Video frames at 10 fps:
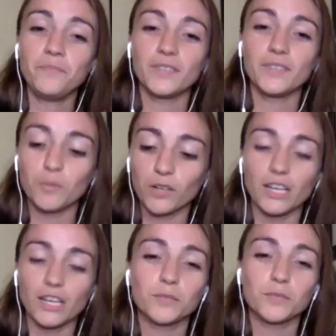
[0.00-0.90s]
Someone will
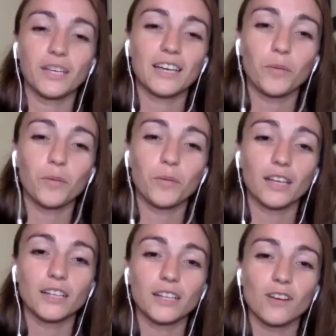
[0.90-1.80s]
Fair. text me and I'll be
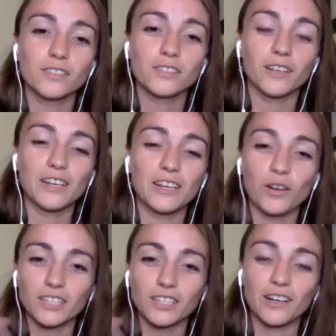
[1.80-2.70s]
like, that's awesome. You know,
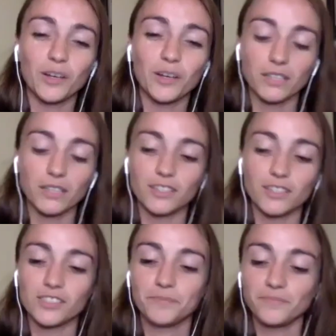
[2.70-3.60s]
I'll send an audio
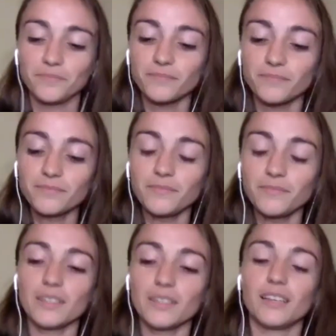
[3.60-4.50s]
message.
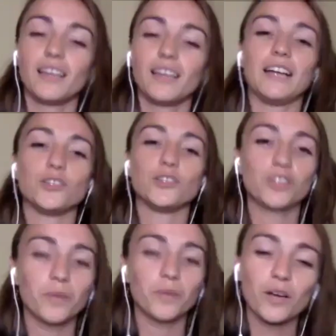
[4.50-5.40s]
And usually
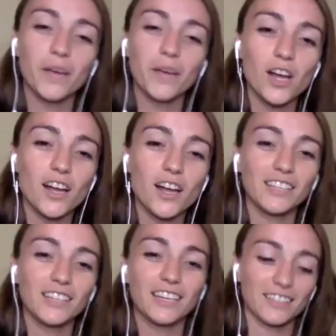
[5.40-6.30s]
they'll be like, oh my God, like